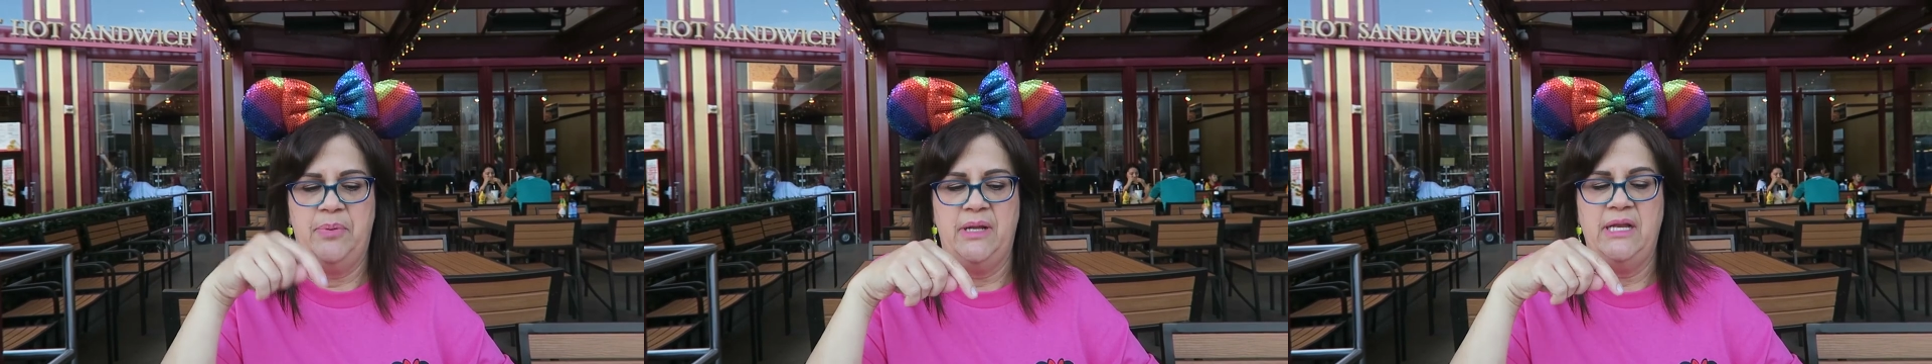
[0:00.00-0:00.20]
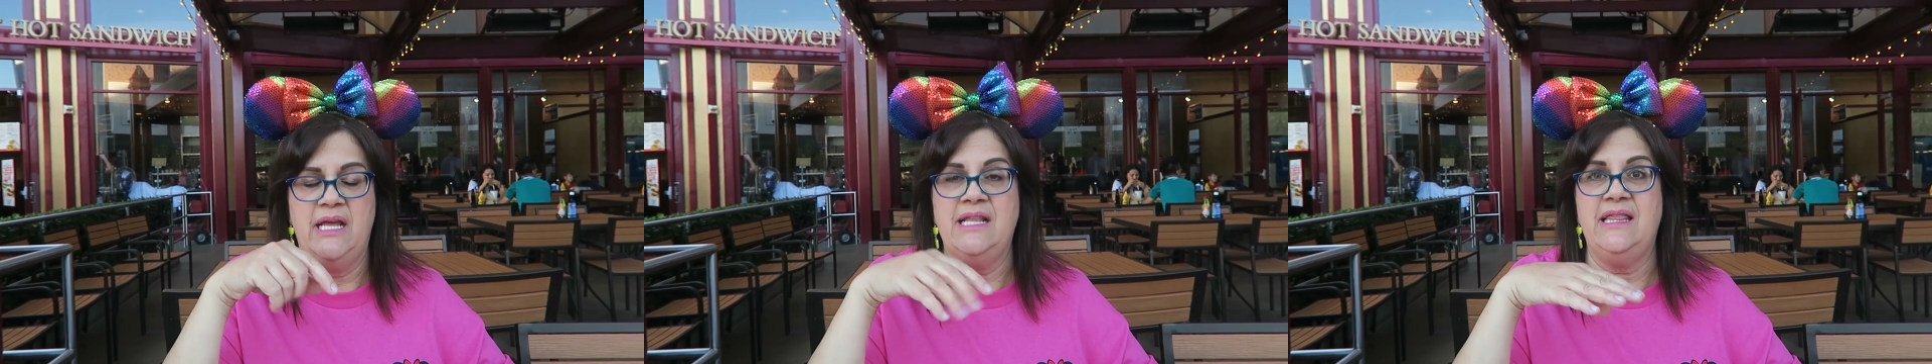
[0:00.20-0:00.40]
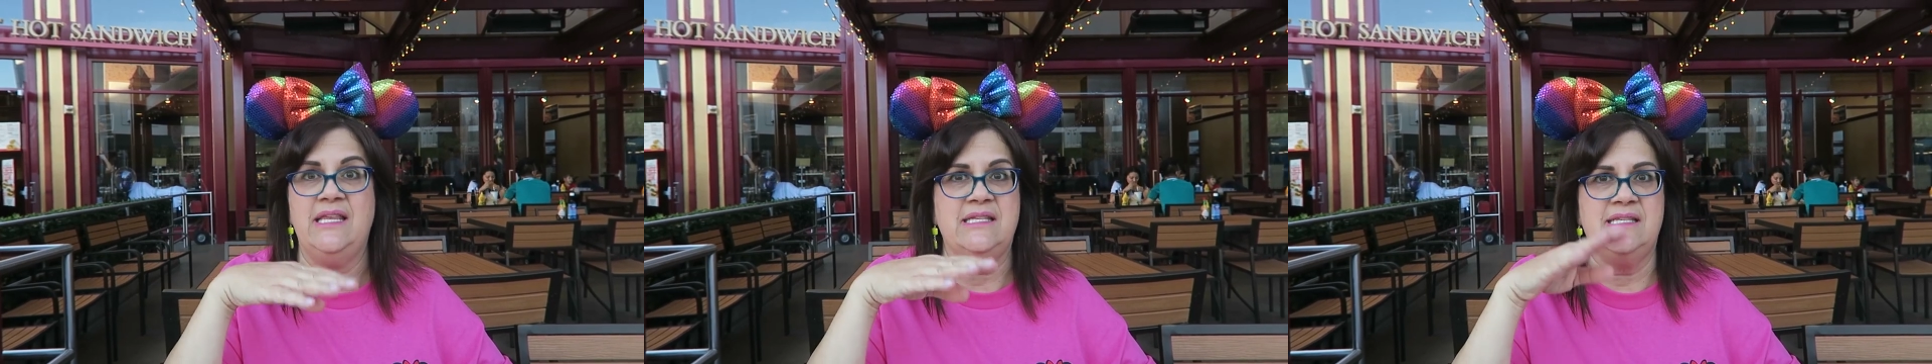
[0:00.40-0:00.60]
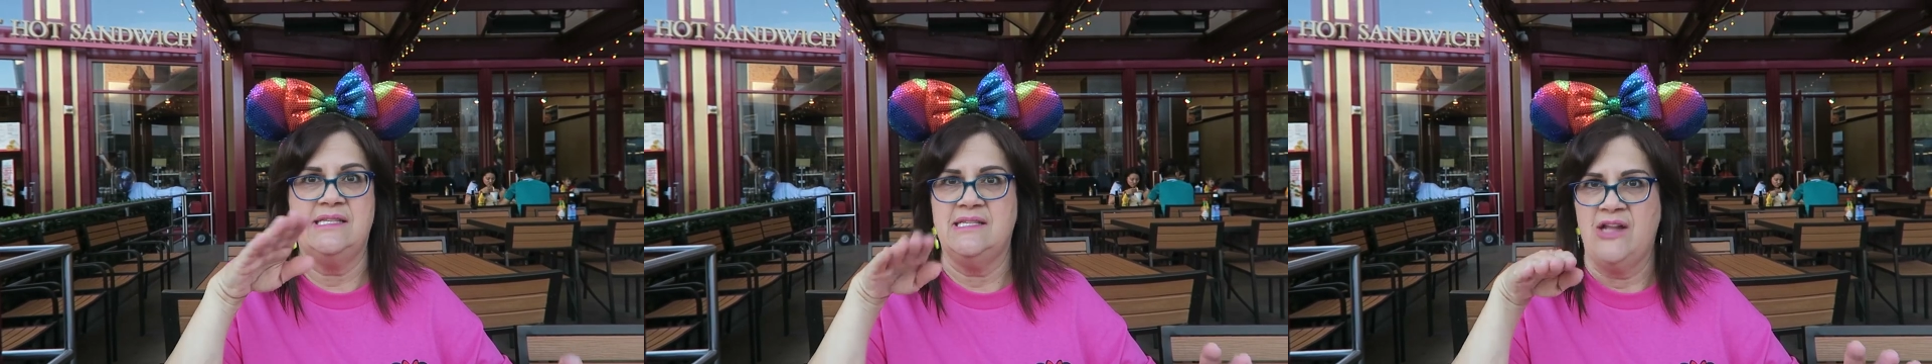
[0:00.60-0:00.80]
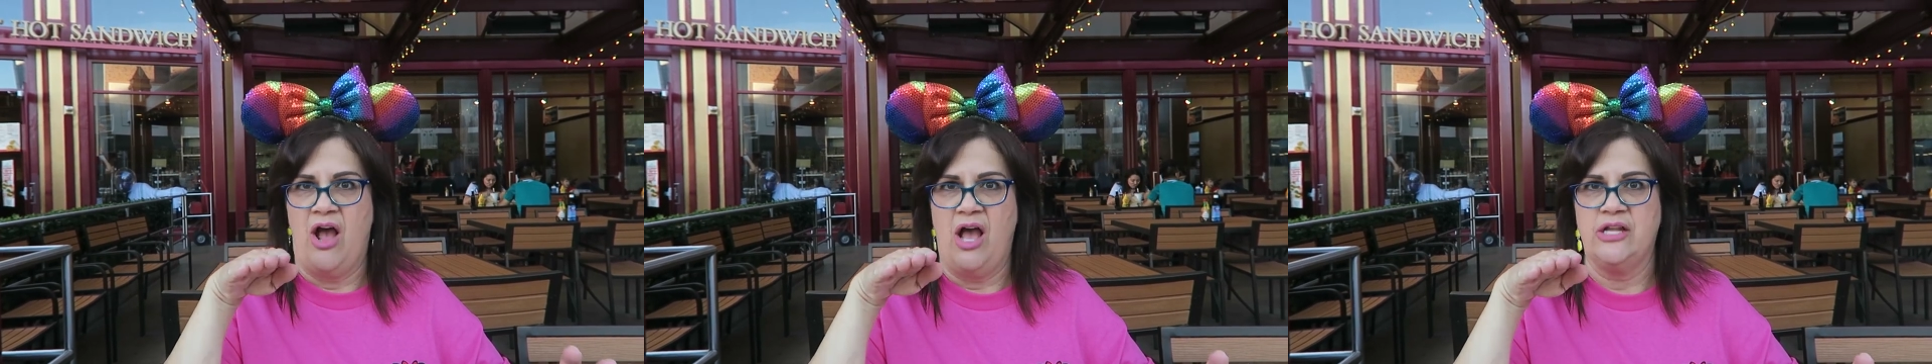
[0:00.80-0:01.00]
but this
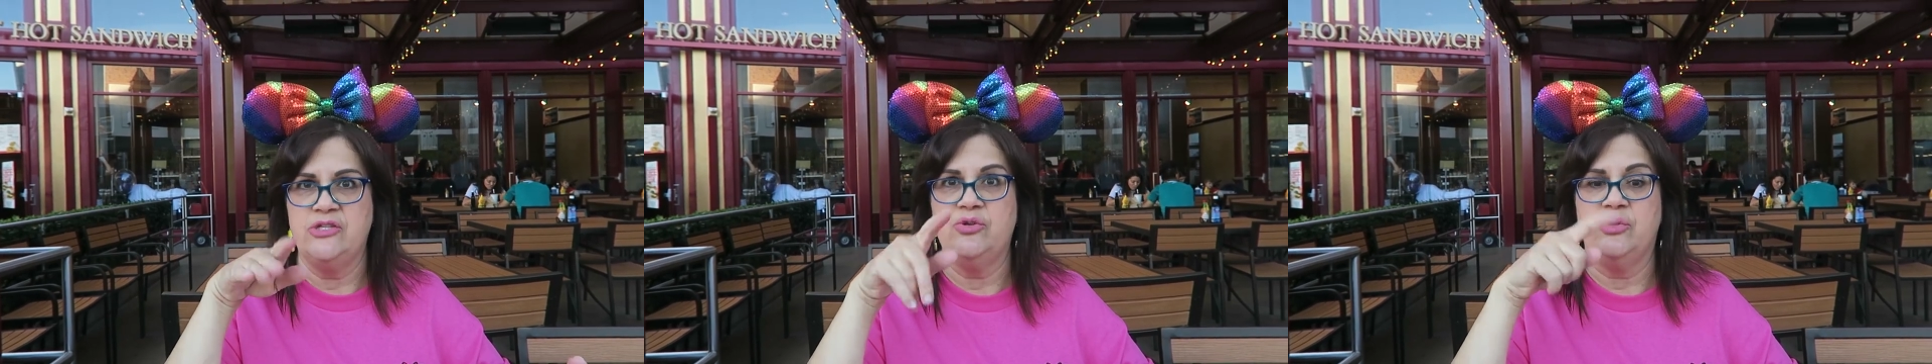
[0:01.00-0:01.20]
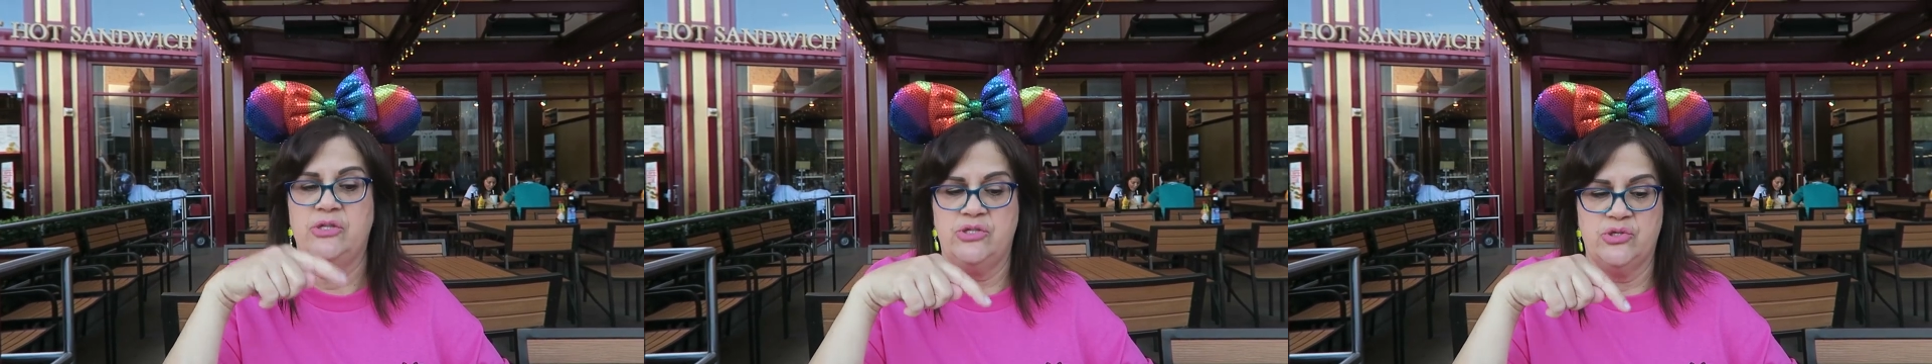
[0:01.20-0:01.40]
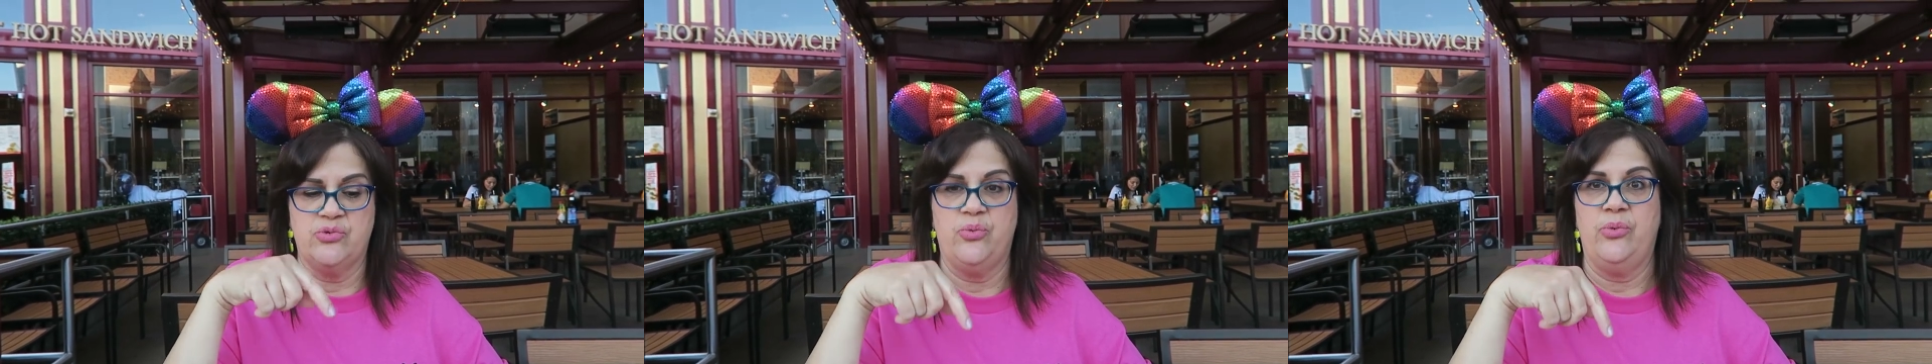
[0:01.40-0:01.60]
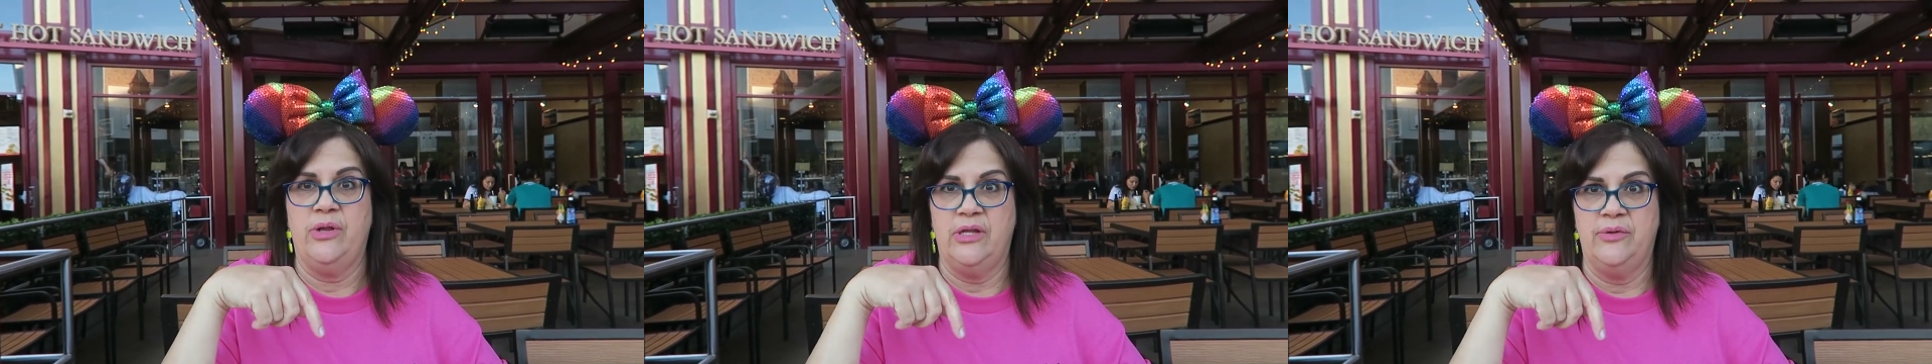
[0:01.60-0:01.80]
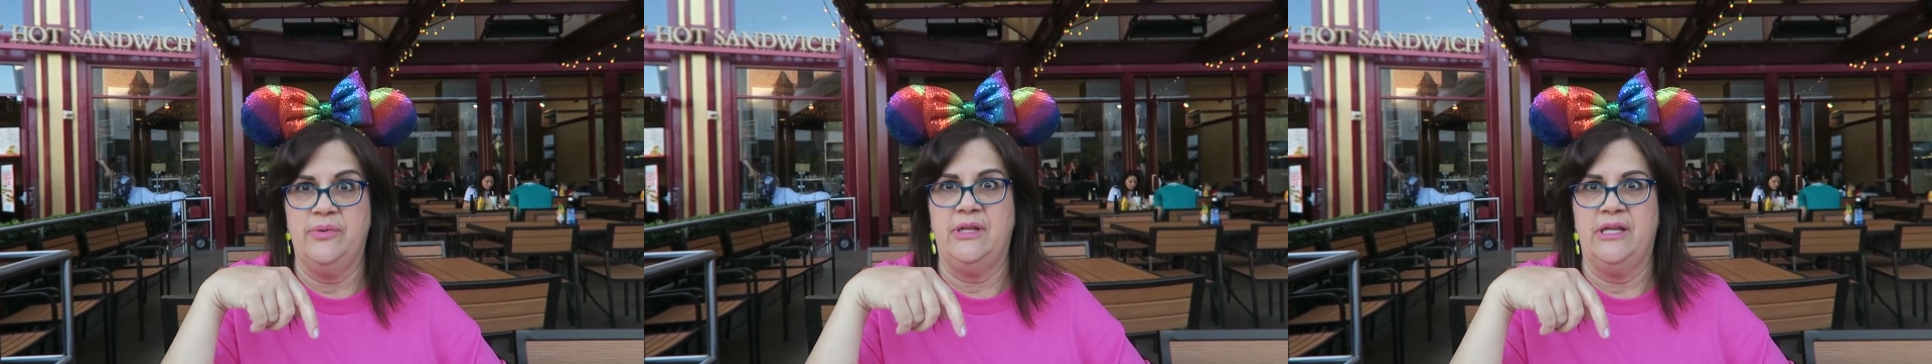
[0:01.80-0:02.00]
is not. So this is
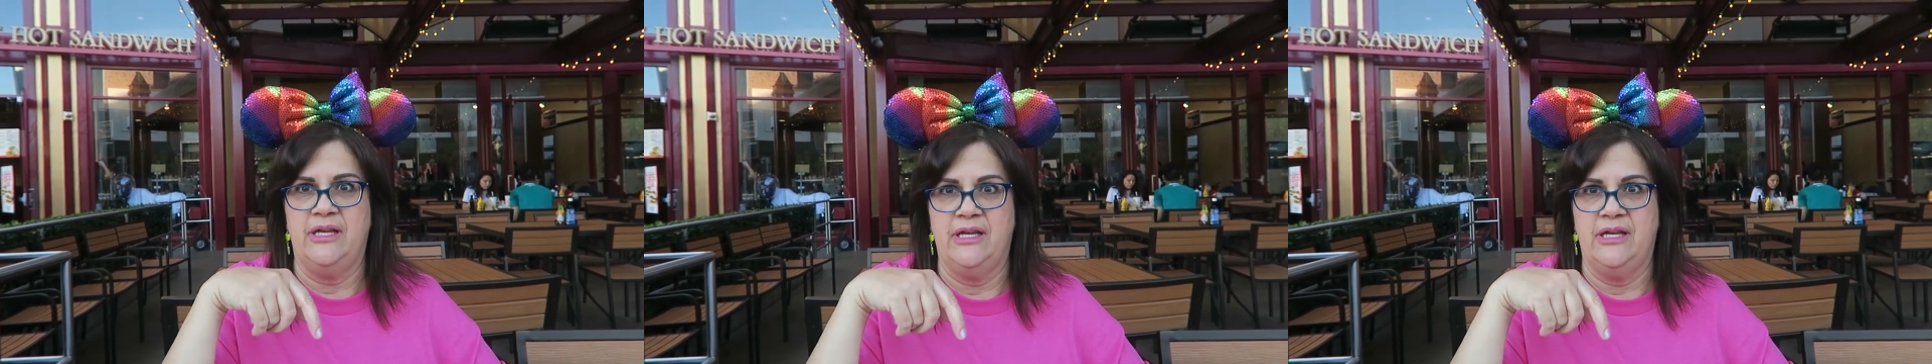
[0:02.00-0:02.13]
really, really